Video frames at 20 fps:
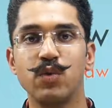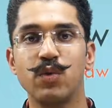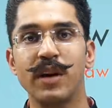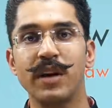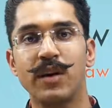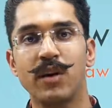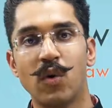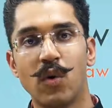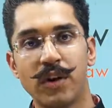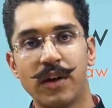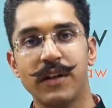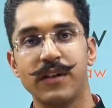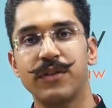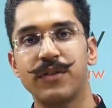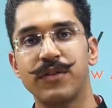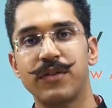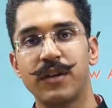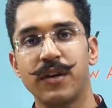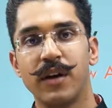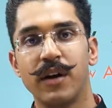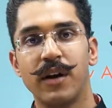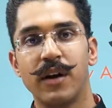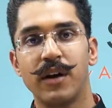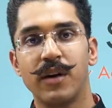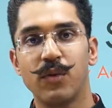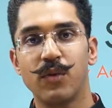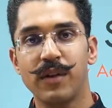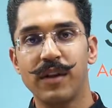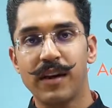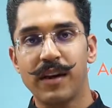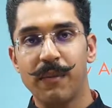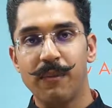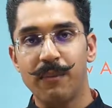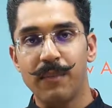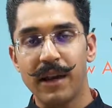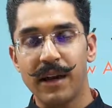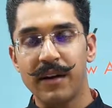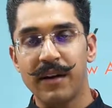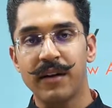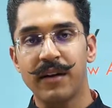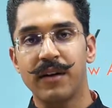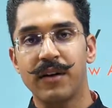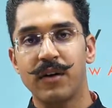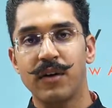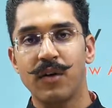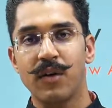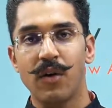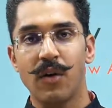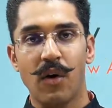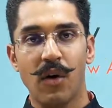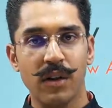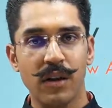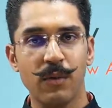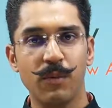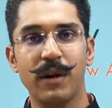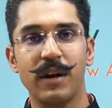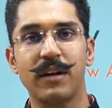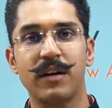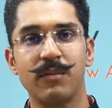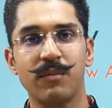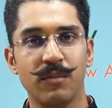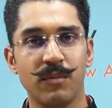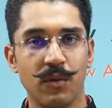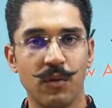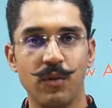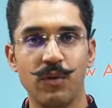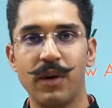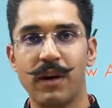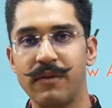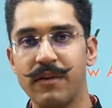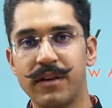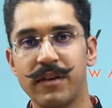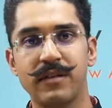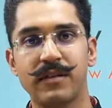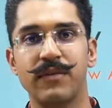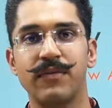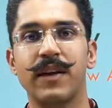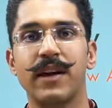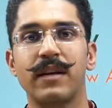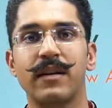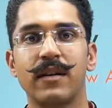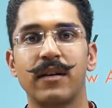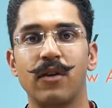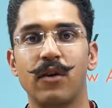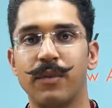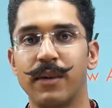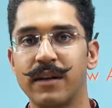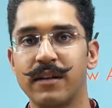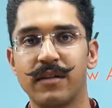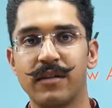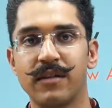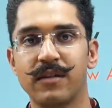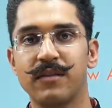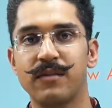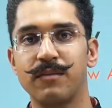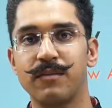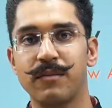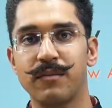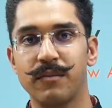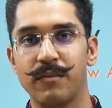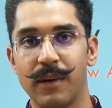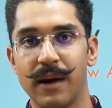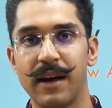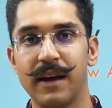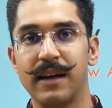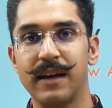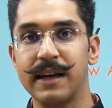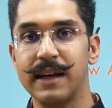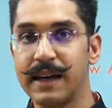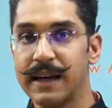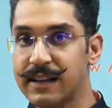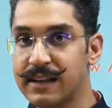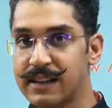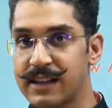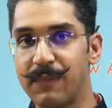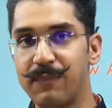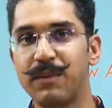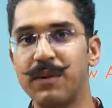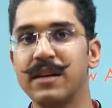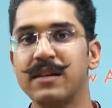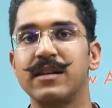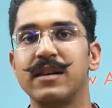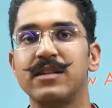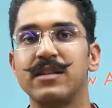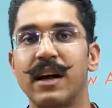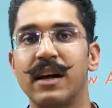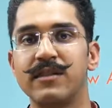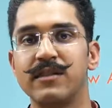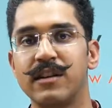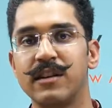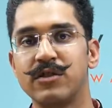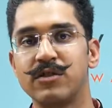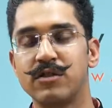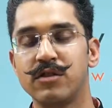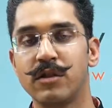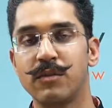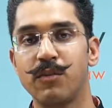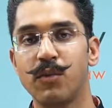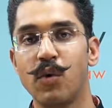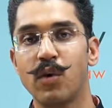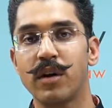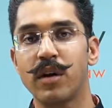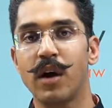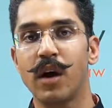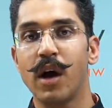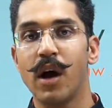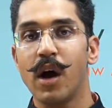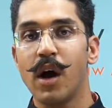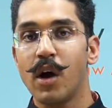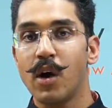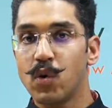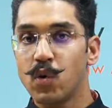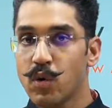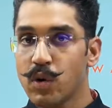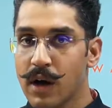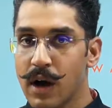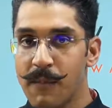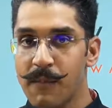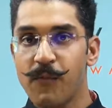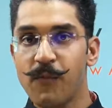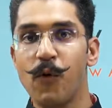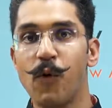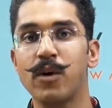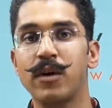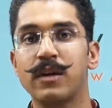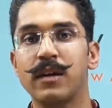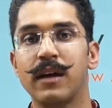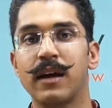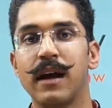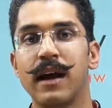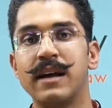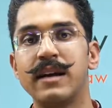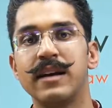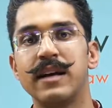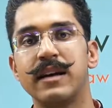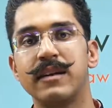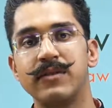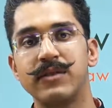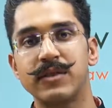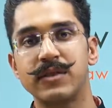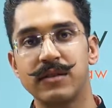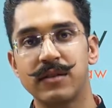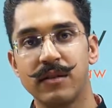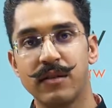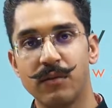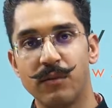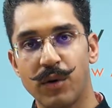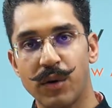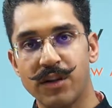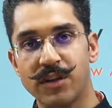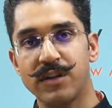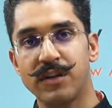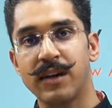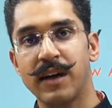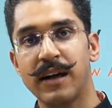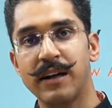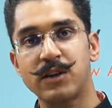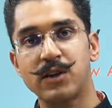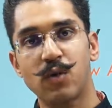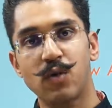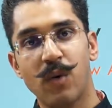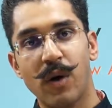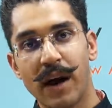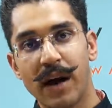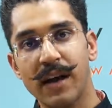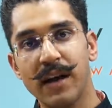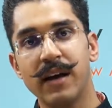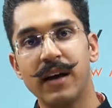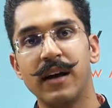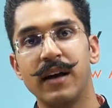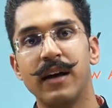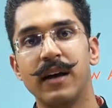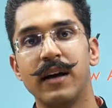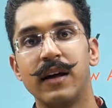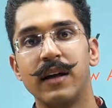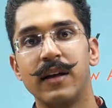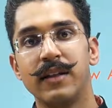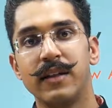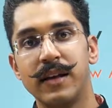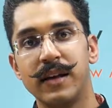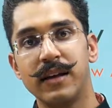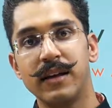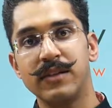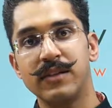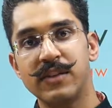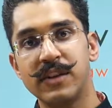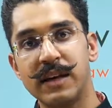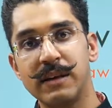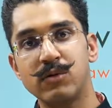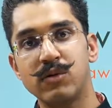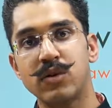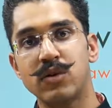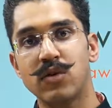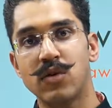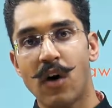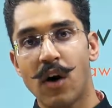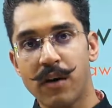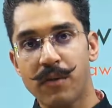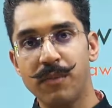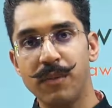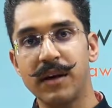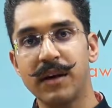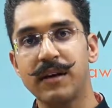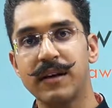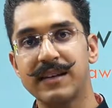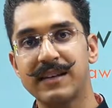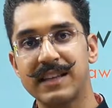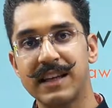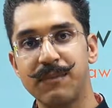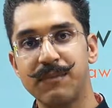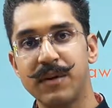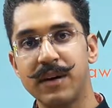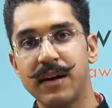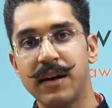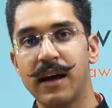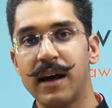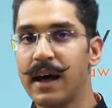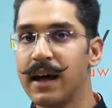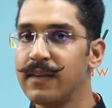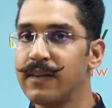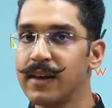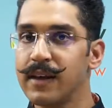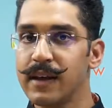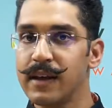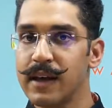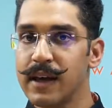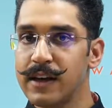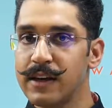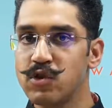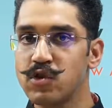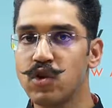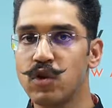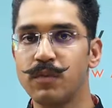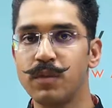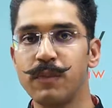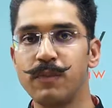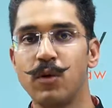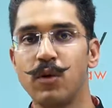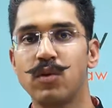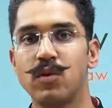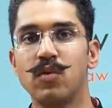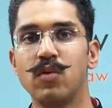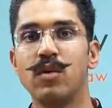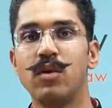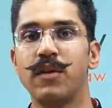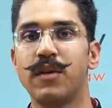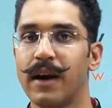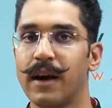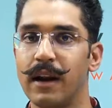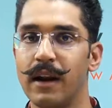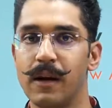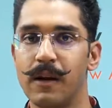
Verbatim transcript: a notice to the complainant or the victim, whoever is affected or prejudiced by accepting such cancellation report, to come forth and give his version as to why the same should not be accepted and the case should be put to trial.